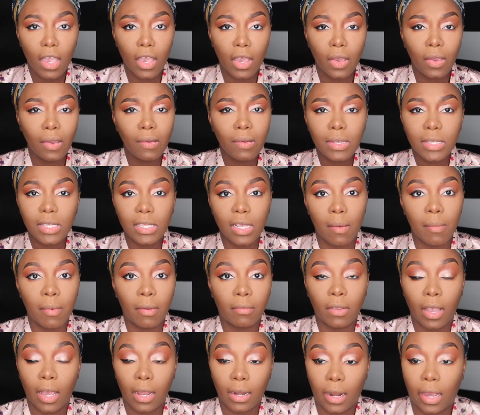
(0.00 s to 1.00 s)
It was some
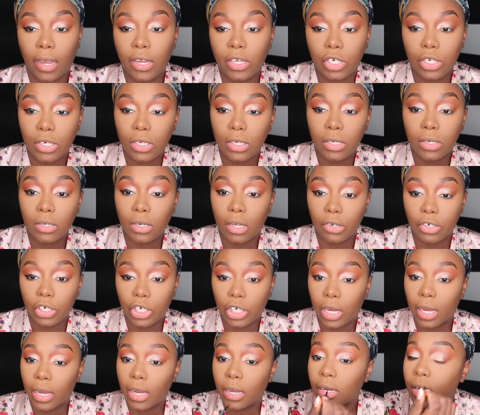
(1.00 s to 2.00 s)
of that nature, no
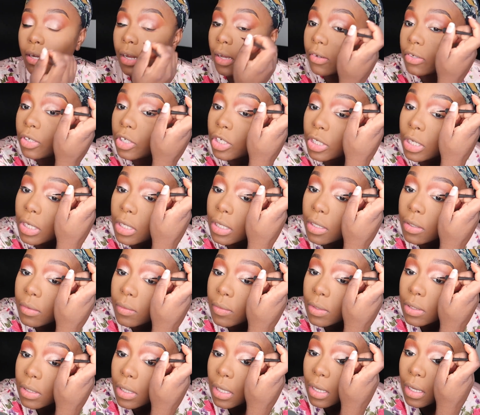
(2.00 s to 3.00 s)
shit, no shit. It
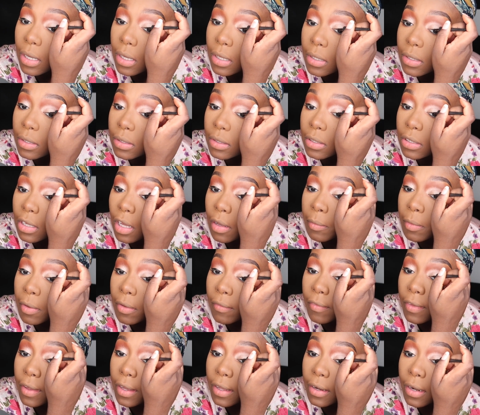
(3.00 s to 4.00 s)
was like some
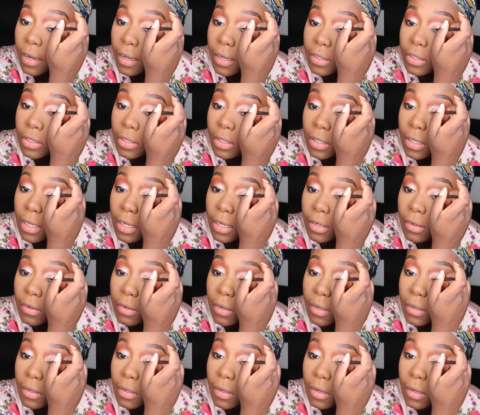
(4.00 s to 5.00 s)
of that nature. Like,
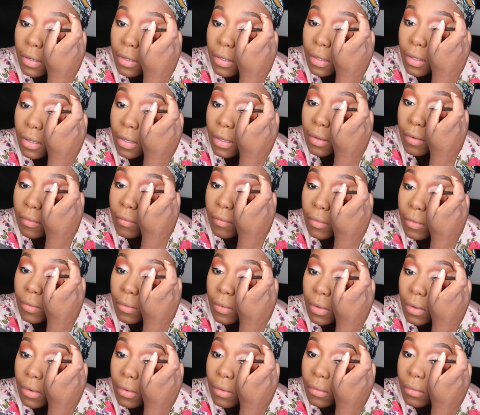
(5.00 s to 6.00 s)
girl, you're like, you
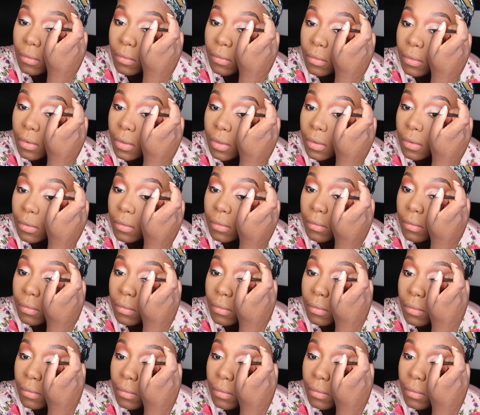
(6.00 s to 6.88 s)
don't, you know,